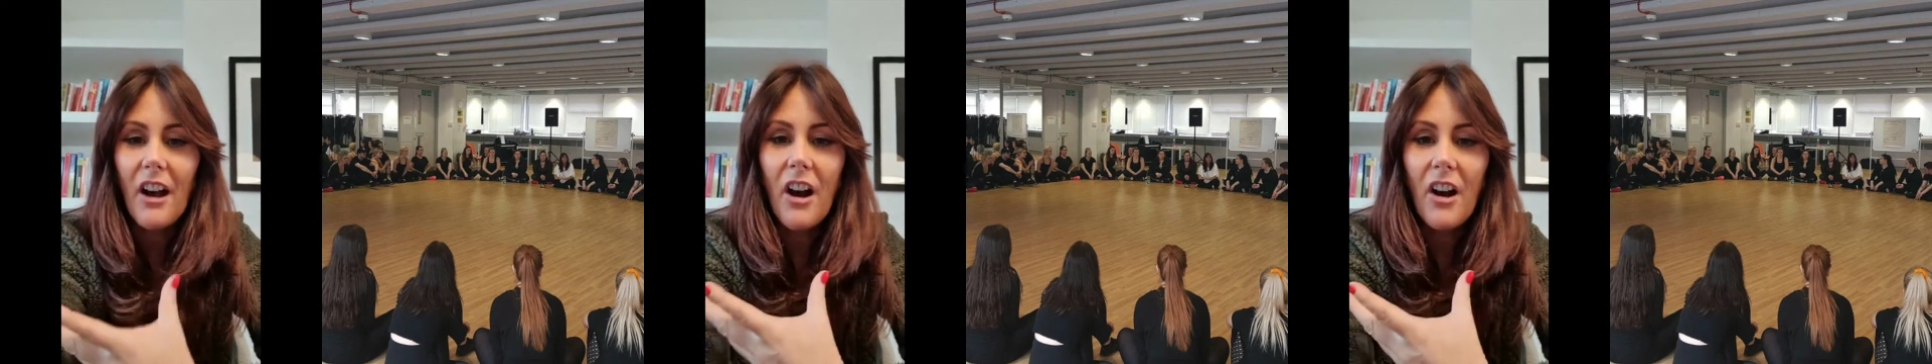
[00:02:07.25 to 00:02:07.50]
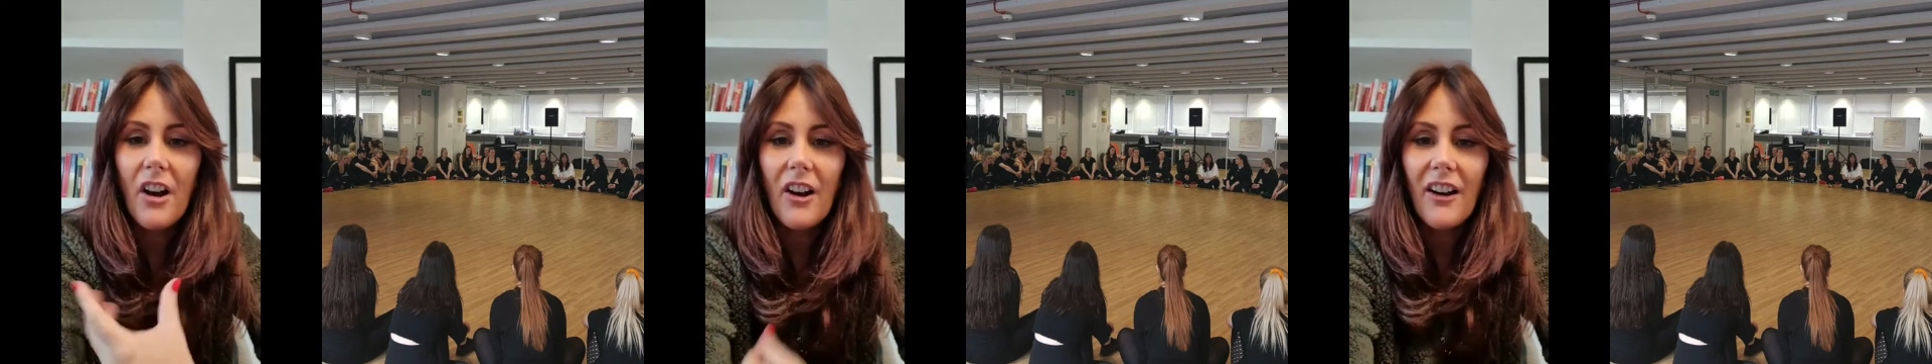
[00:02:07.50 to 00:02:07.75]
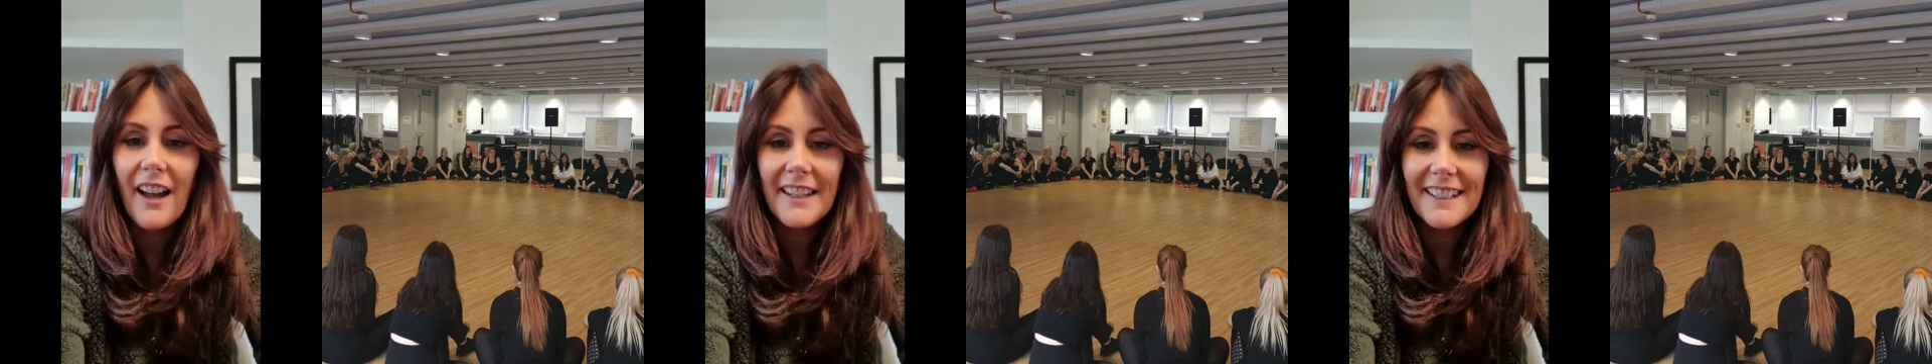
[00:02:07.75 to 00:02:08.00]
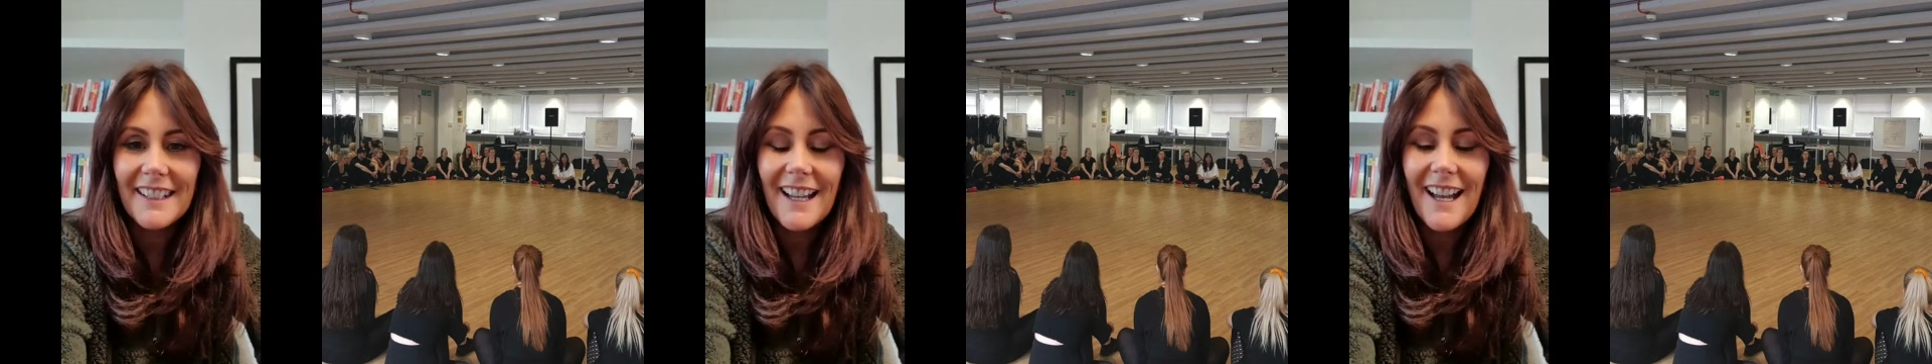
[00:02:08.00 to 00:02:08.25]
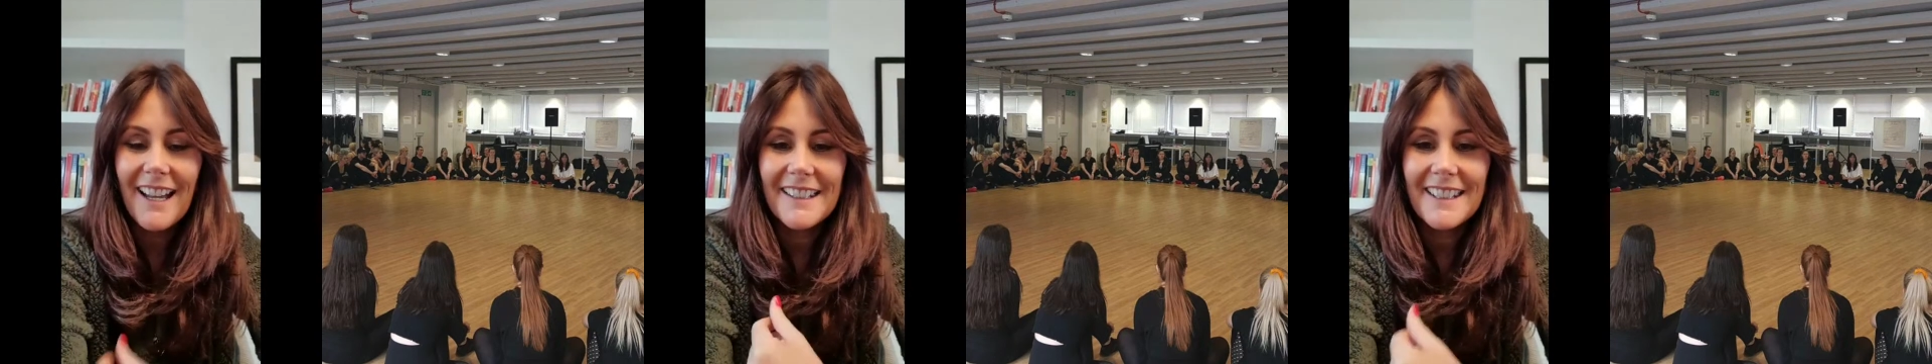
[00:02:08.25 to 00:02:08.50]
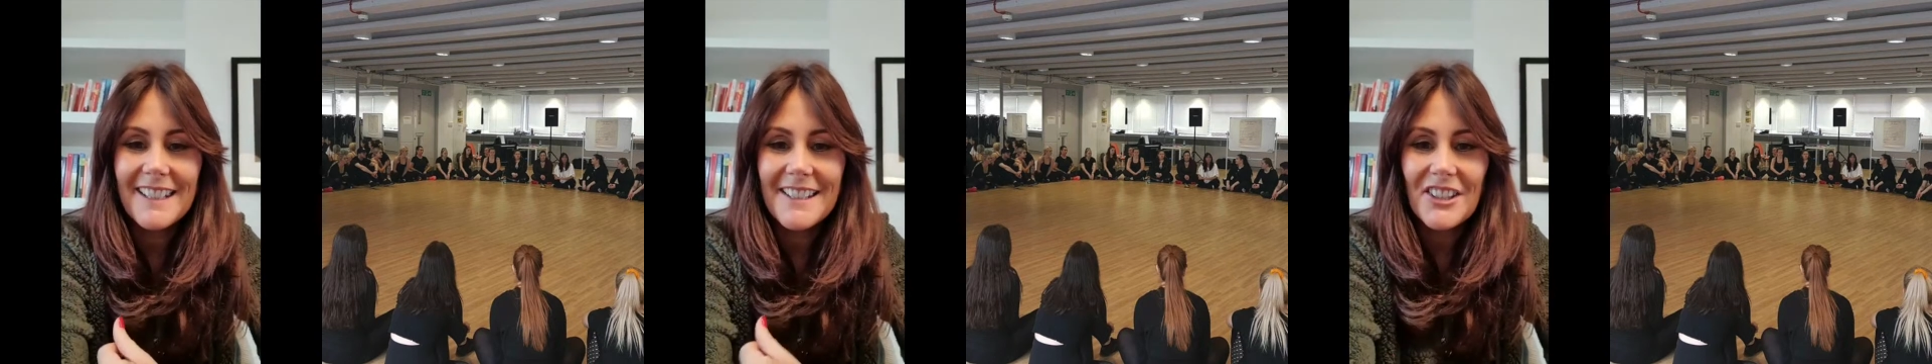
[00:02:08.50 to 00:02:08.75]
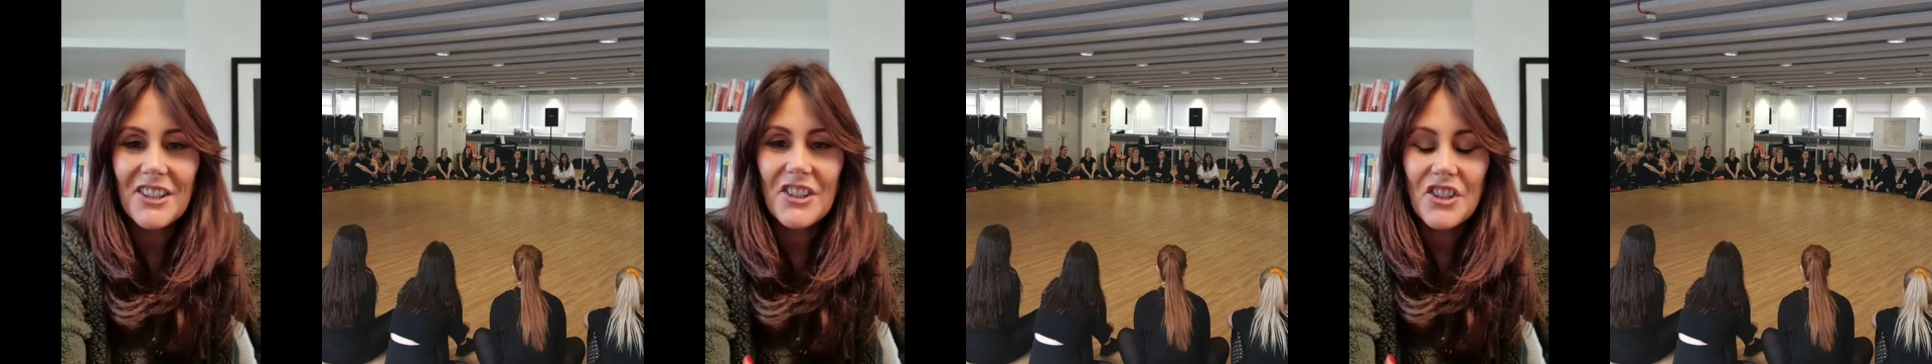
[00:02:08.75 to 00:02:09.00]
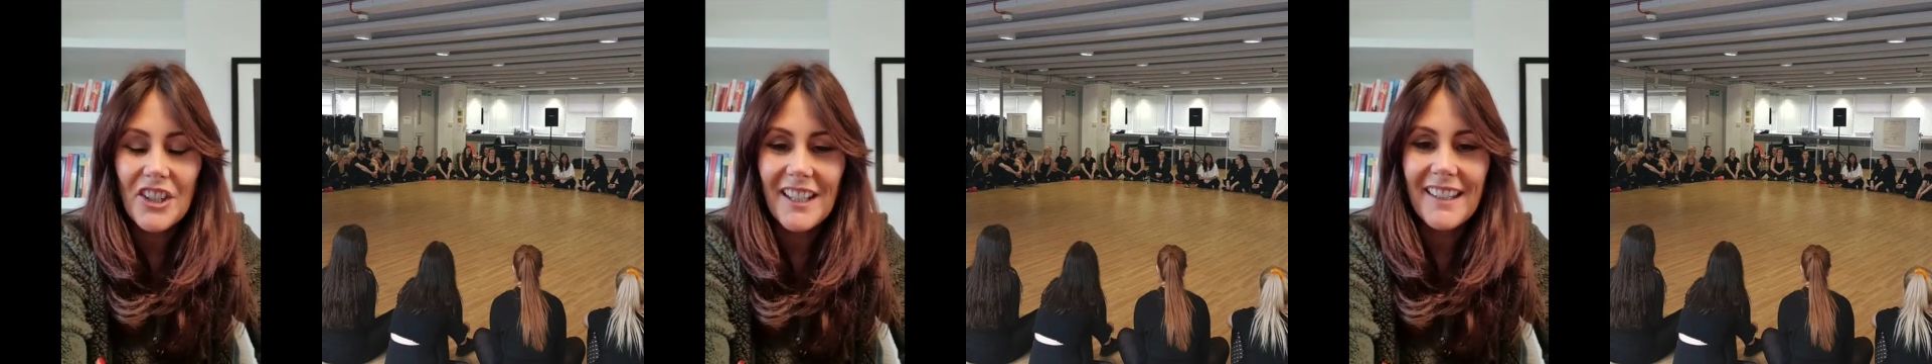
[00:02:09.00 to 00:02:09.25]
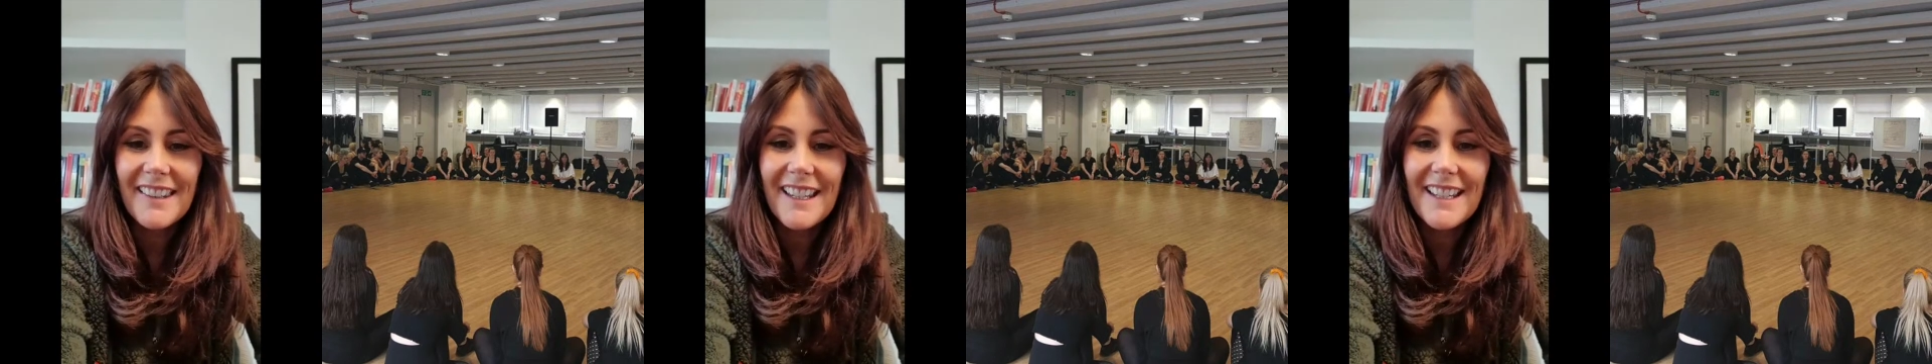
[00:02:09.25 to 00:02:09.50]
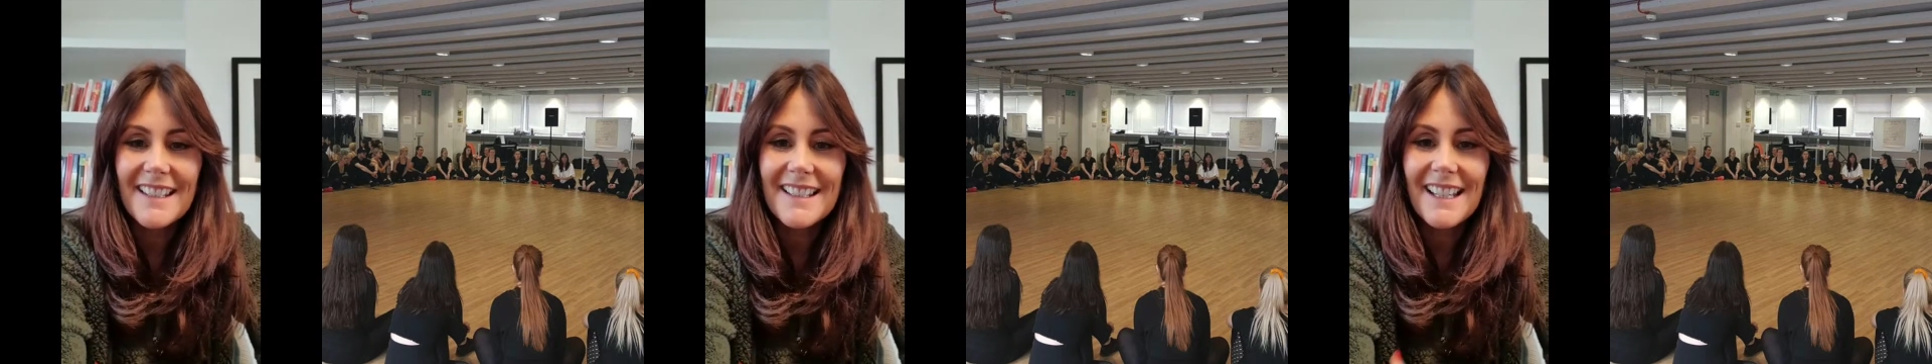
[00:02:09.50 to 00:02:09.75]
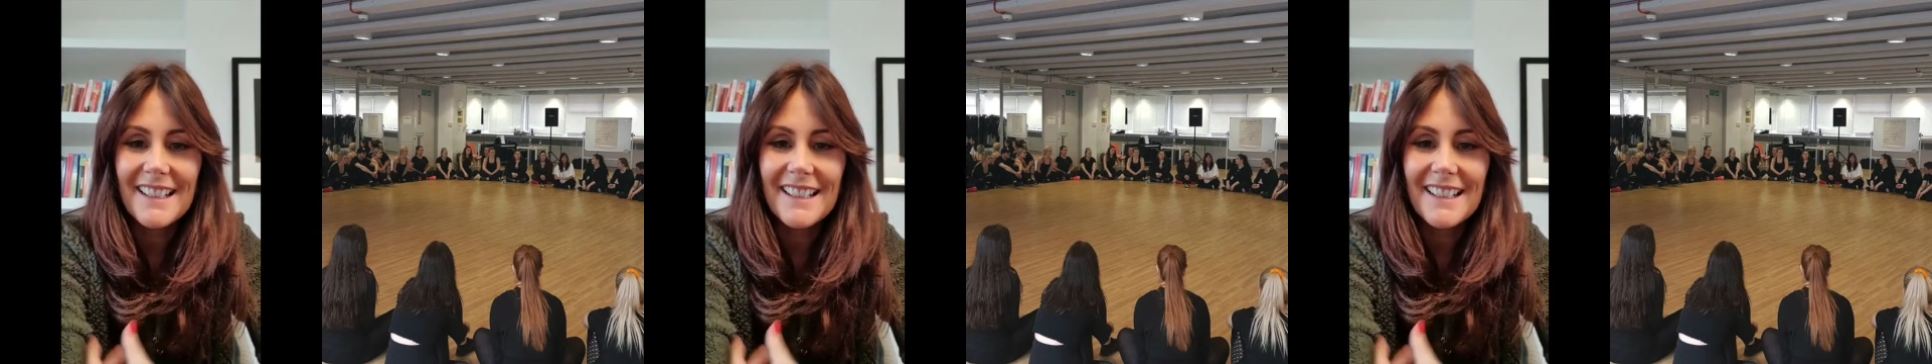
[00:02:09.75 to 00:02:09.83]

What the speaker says: I need to share this.